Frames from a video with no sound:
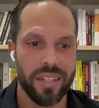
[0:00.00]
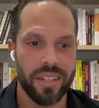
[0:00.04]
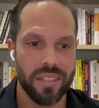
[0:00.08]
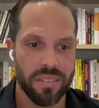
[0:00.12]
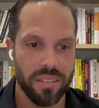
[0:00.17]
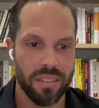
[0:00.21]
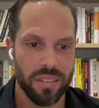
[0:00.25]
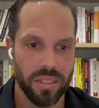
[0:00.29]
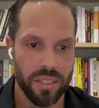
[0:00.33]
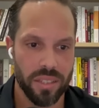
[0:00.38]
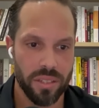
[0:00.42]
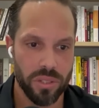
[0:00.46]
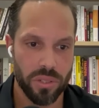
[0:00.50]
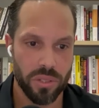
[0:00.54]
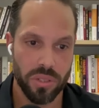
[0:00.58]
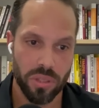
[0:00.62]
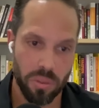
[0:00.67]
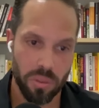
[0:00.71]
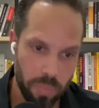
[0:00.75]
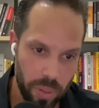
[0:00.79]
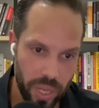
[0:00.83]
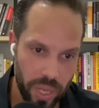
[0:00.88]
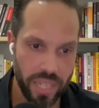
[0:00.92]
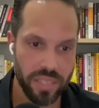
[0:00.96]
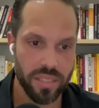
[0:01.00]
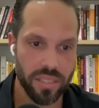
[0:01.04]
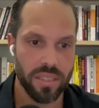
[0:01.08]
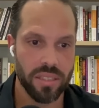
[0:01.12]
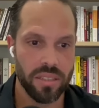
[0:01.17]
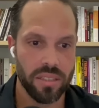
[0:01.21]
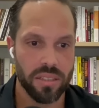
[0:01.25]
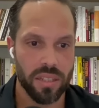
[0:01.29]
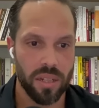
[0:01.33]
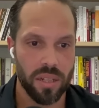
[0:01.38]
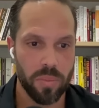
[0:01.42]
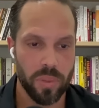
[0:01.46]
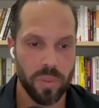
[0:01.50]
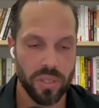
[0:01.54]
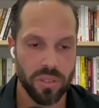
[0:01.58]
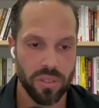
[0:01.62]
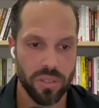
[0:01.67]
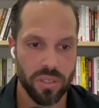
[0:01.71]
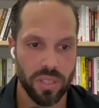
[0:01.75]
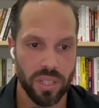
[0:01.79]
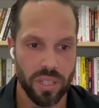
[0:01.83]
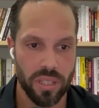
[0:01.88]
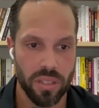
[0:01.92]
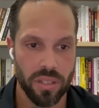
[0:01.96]
into the industry, the pains that these companies are
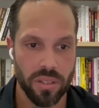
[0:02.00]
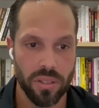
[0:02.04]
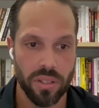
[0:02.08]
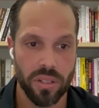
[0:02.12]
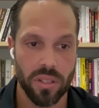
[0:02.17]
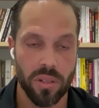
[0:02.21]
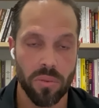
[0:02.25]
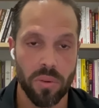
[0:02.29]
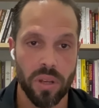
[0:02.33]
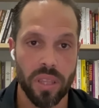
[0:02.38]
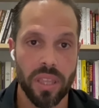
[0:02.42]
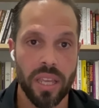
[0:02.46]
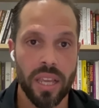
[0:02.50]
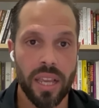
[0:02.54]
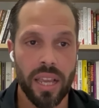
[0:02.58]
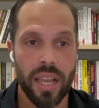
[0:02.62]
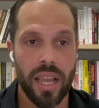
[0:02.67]
dealing with.